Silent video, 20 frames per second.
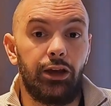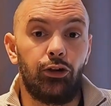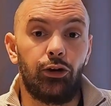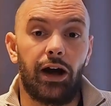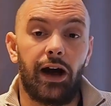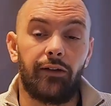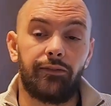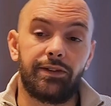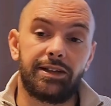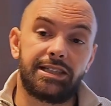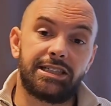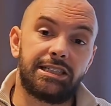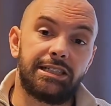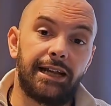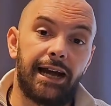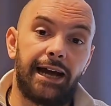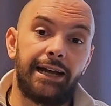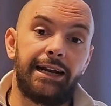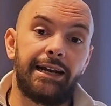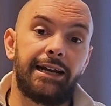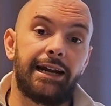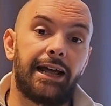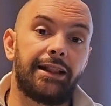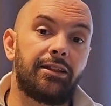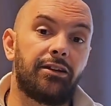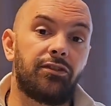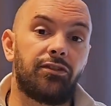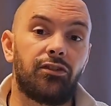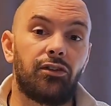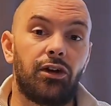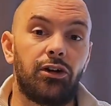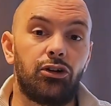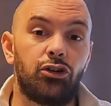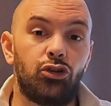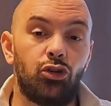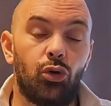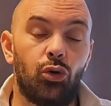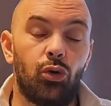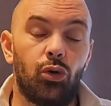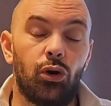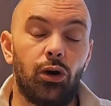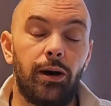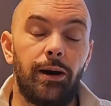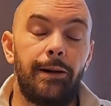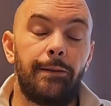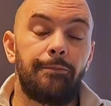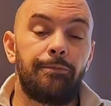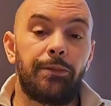you have to slide in at the front door,